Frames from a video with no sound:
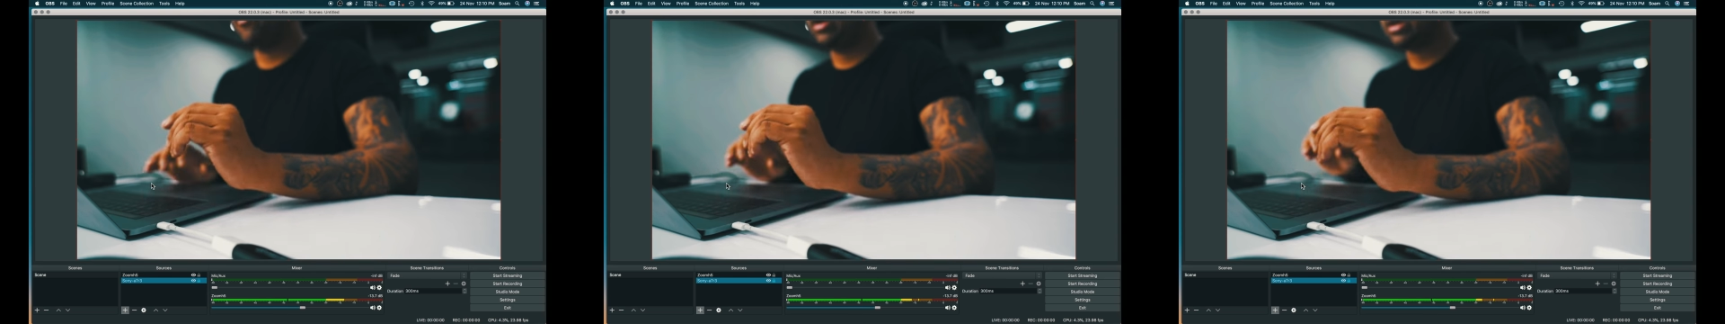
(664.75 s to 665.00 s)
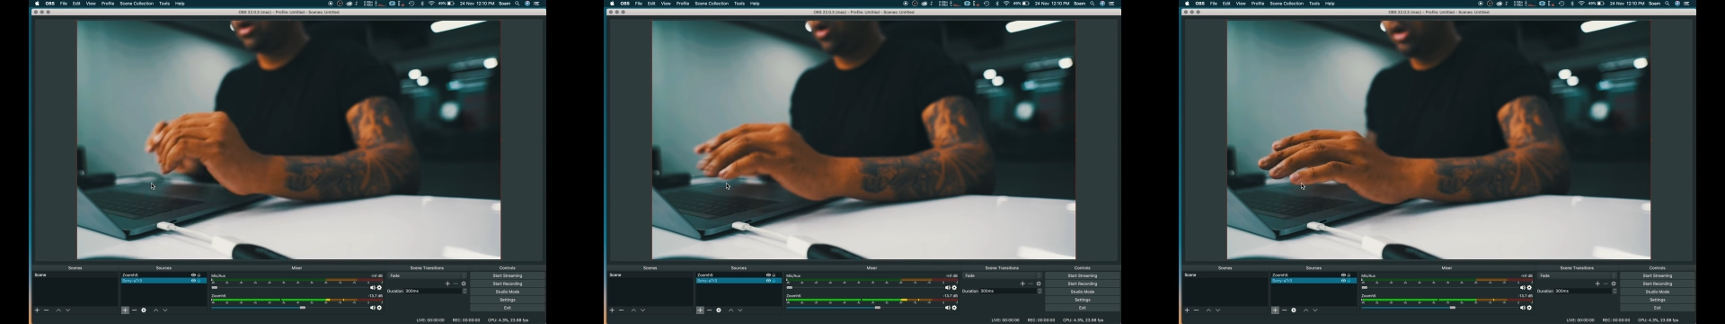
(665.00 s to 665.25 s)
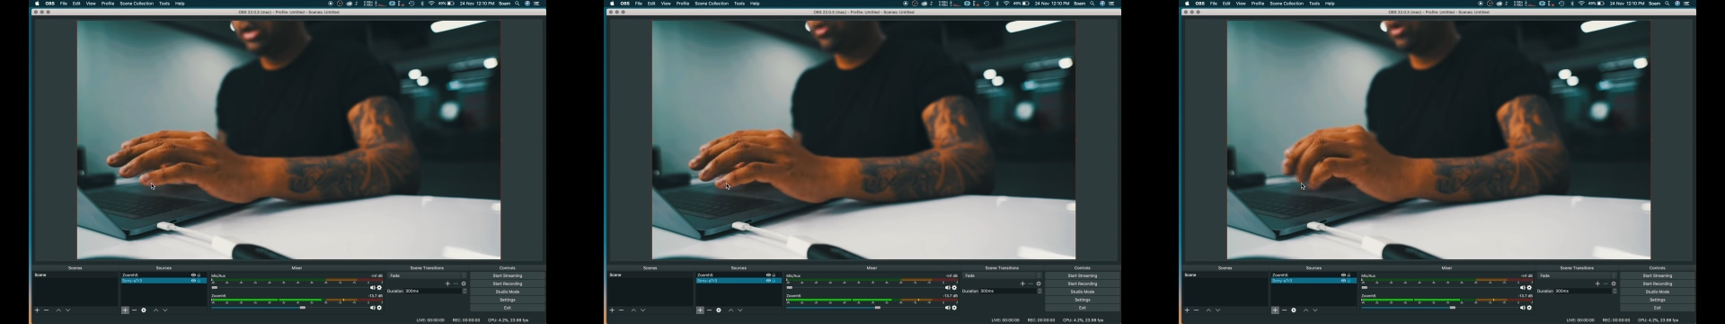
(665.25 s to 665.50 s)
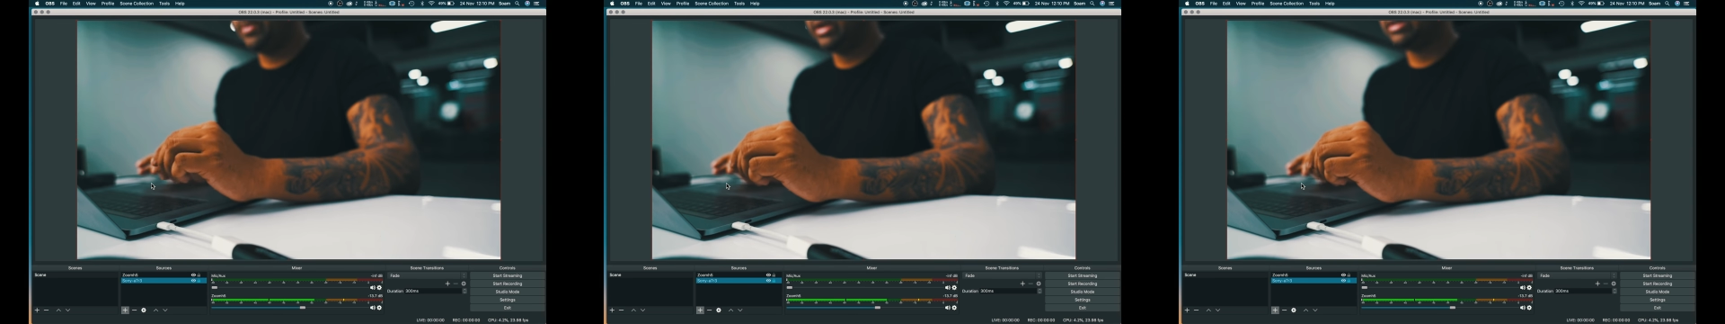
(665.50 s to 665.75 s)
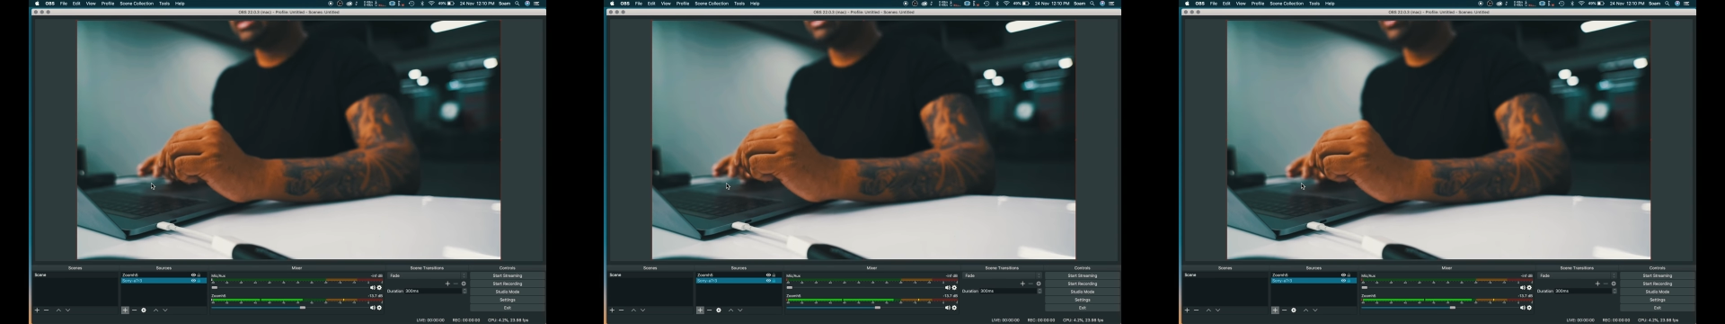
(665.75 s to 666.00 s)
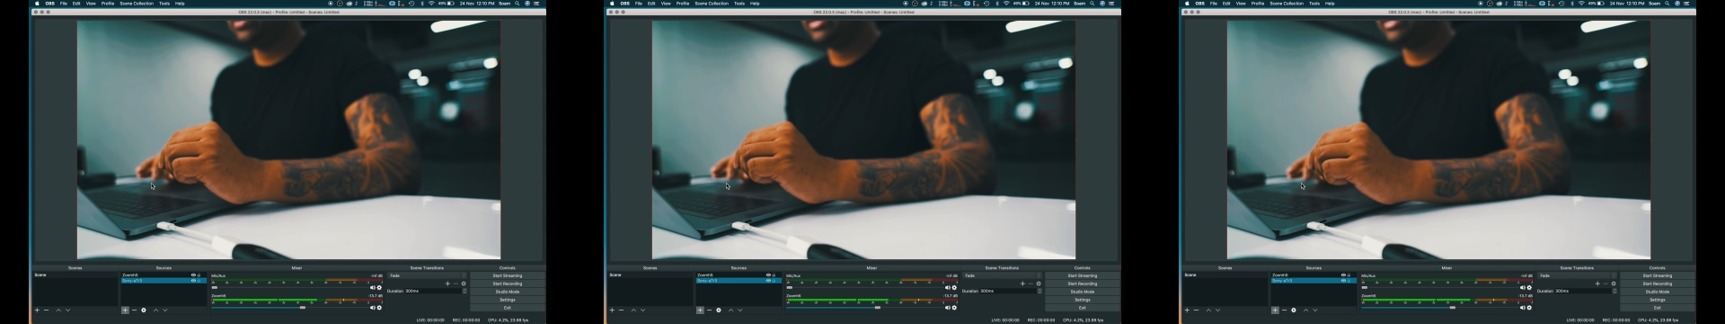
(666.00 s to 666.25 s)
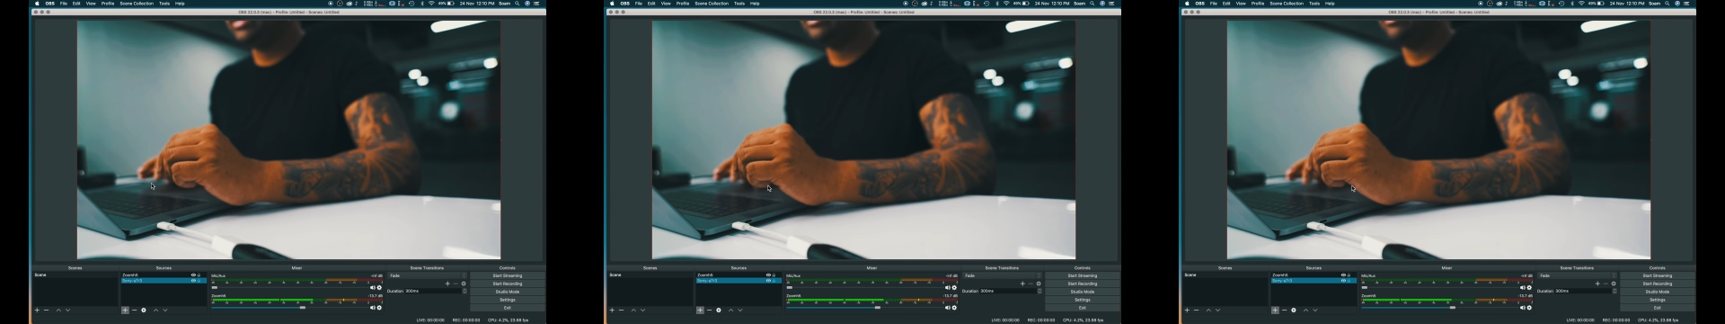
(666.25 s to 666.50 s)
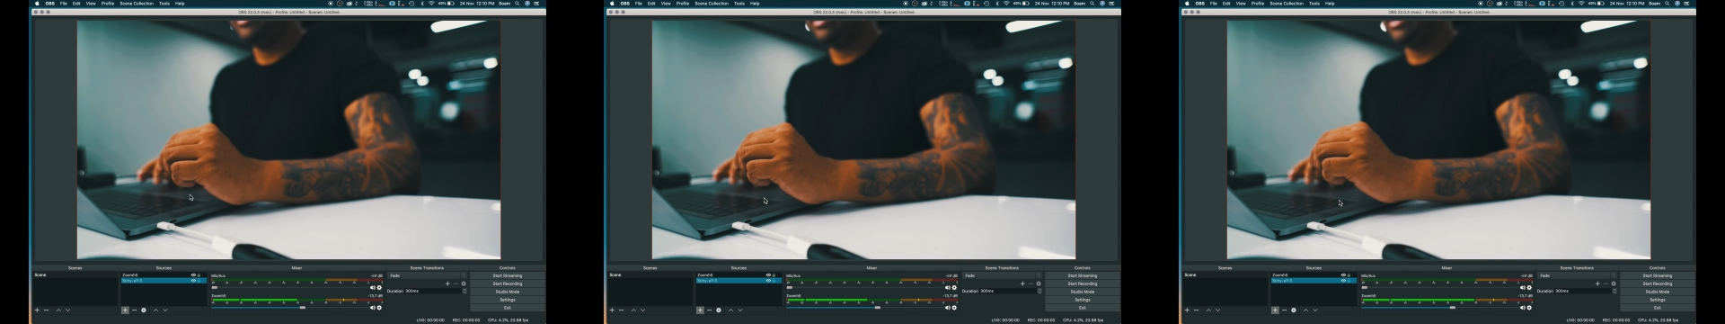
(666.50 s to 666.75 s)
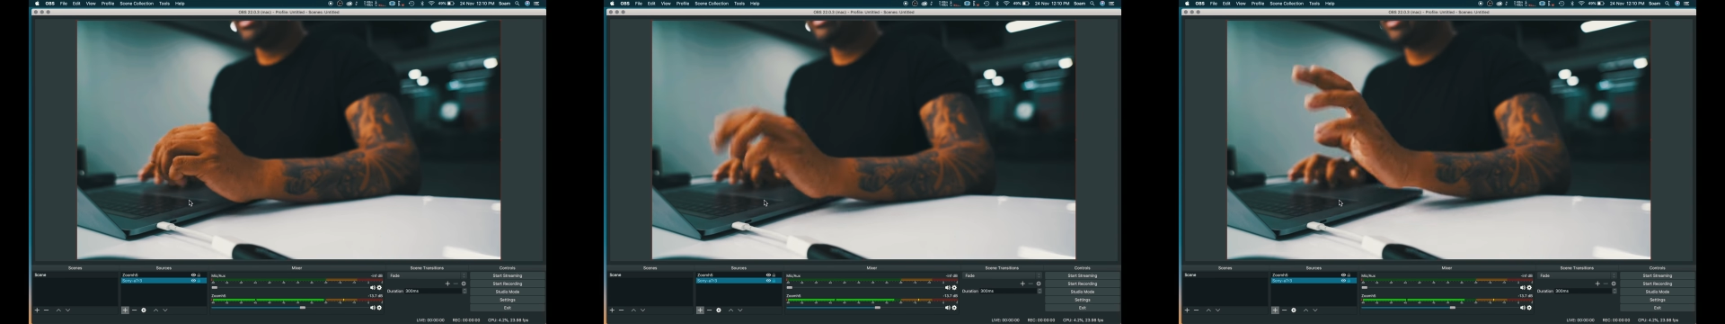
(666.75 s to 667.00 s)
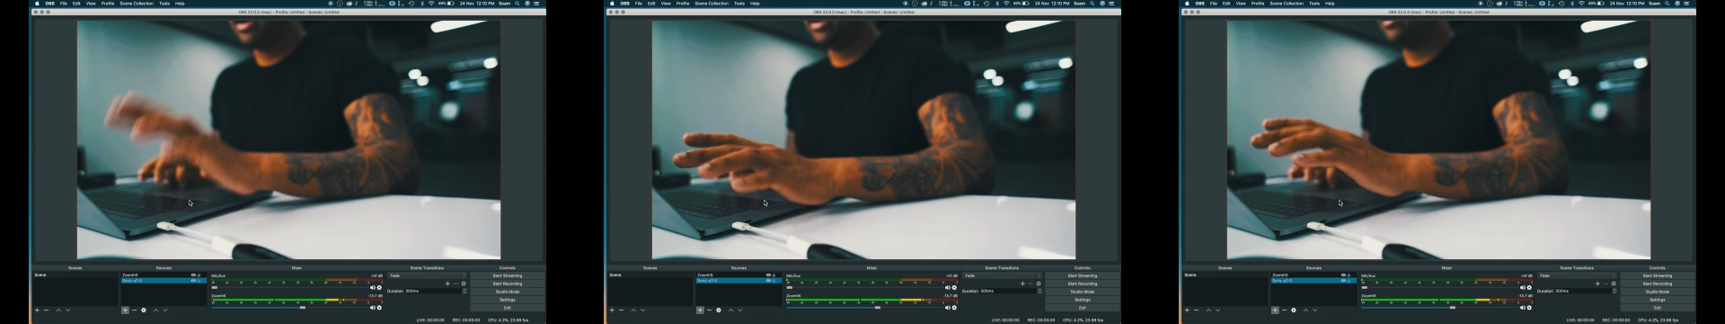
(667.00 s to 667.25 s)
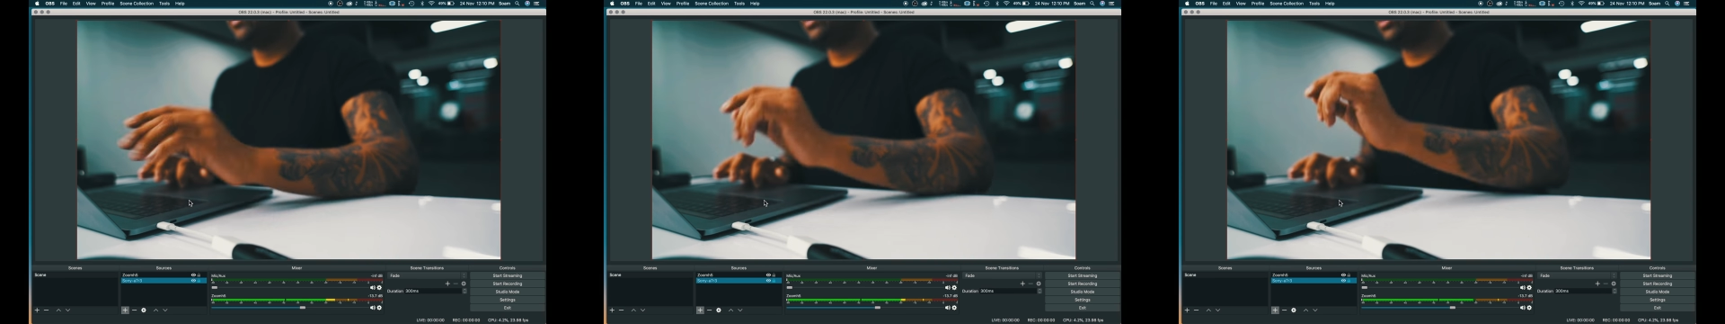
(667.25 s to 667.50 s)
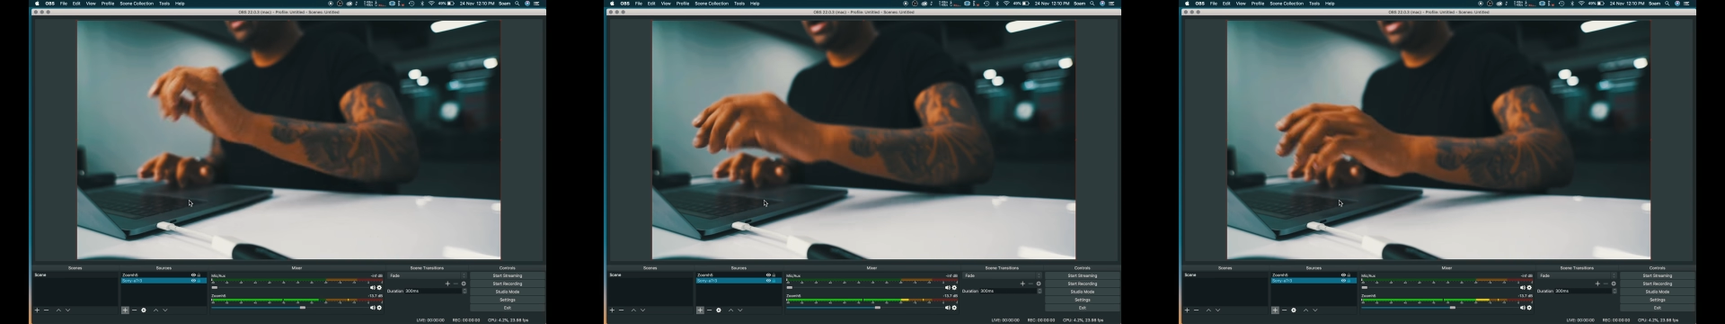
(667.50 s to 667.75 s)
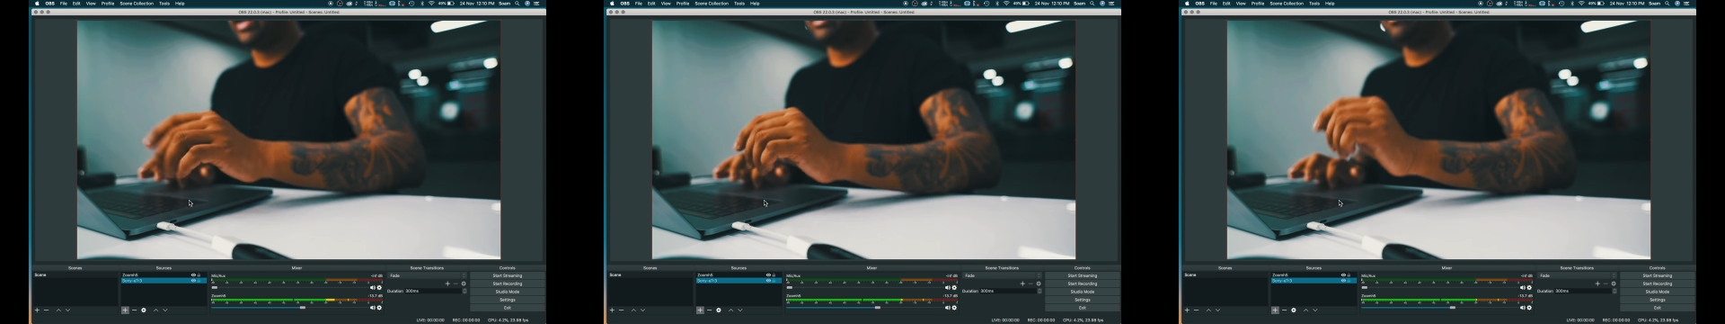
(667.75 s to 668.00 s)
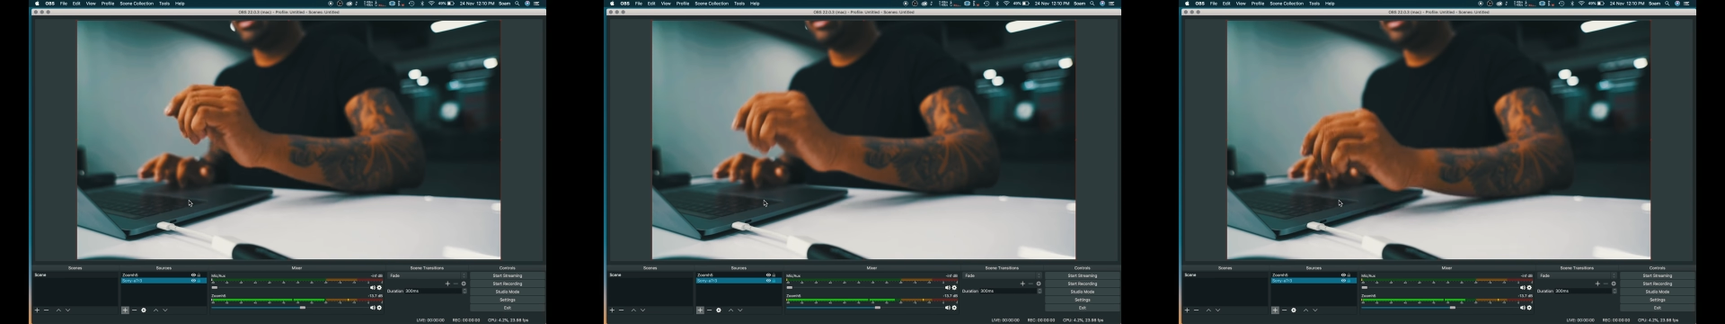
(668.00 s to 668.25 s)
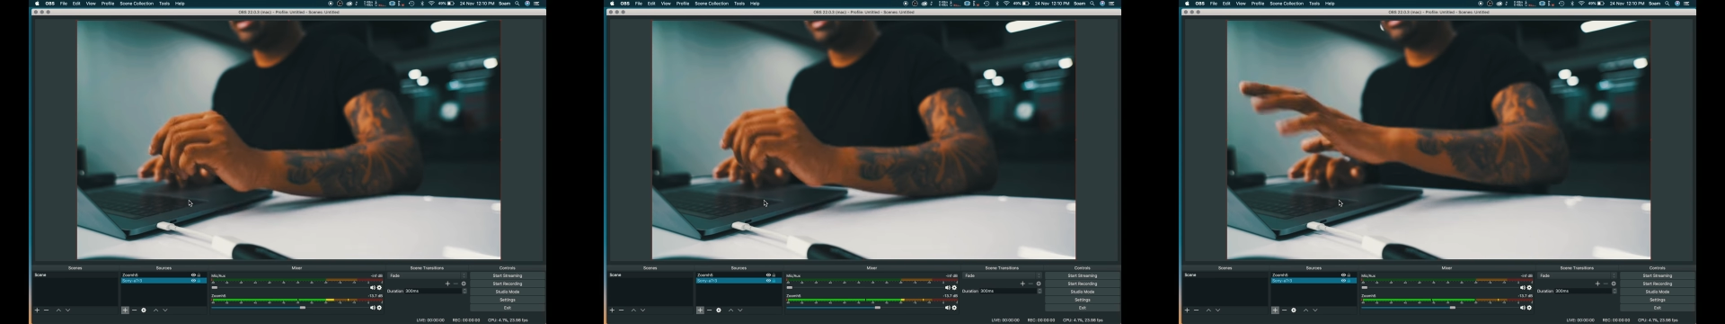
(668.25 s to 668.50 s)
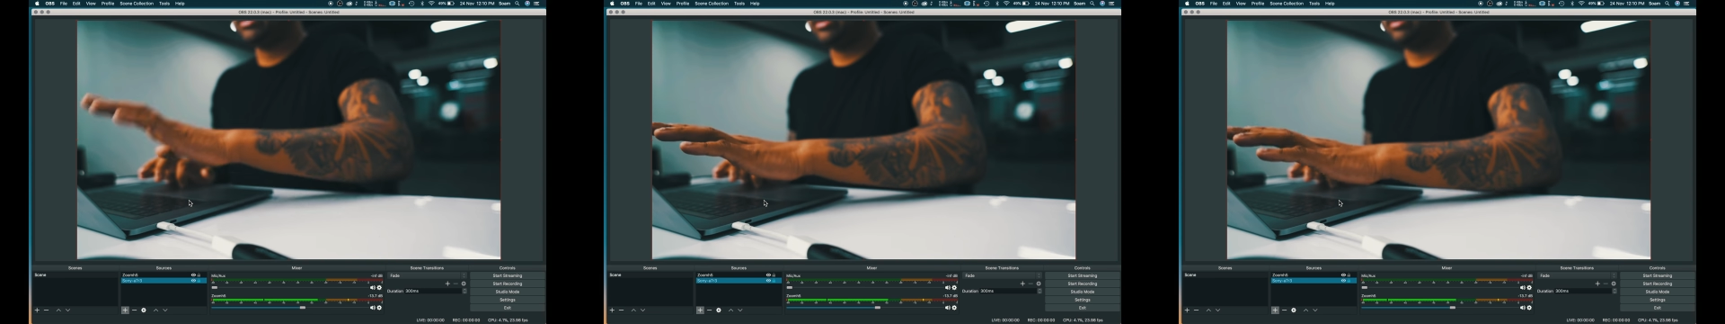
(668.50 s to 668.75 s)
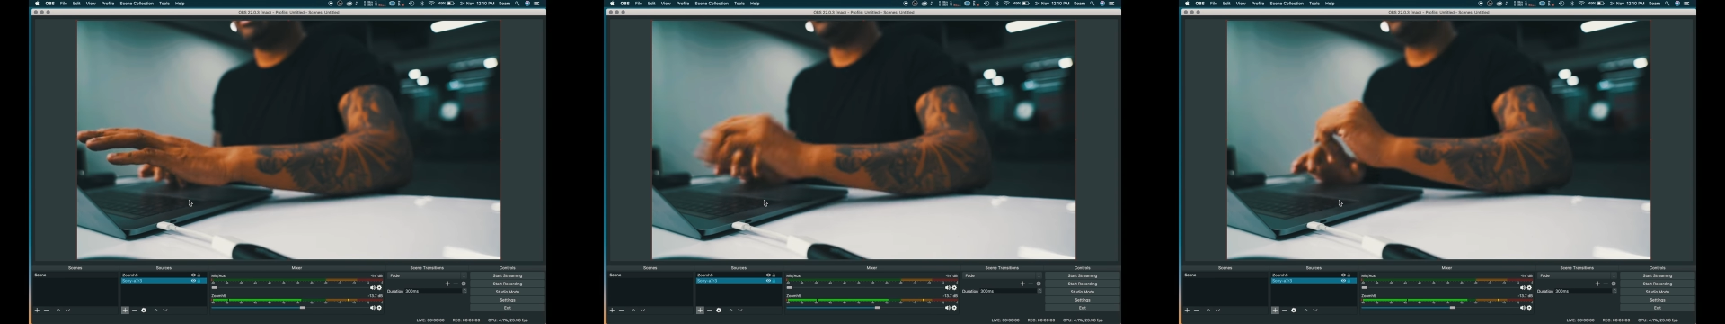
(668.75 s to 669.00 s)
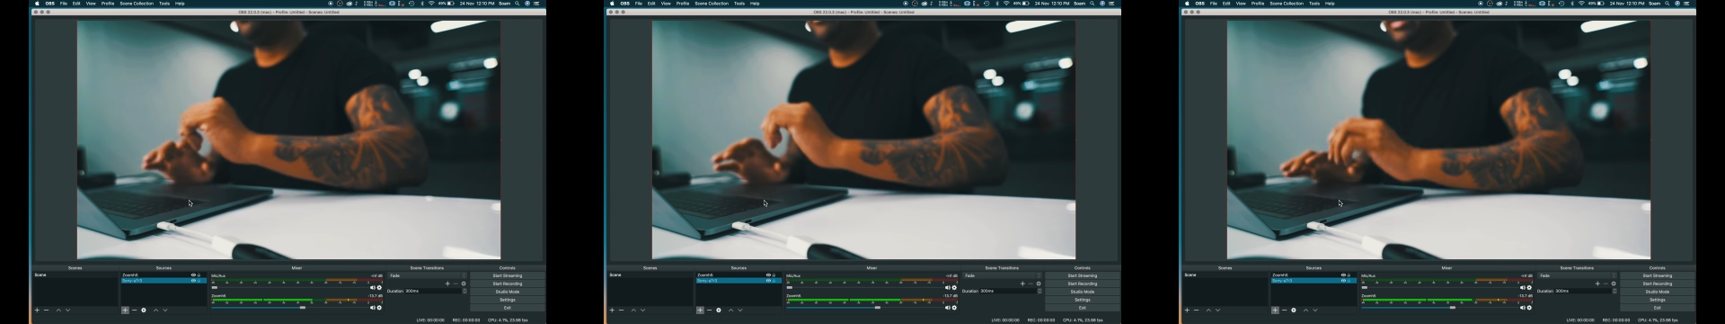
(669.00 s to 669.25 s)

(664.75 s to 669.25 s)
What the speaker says: No face is visible, so there are no lips to read.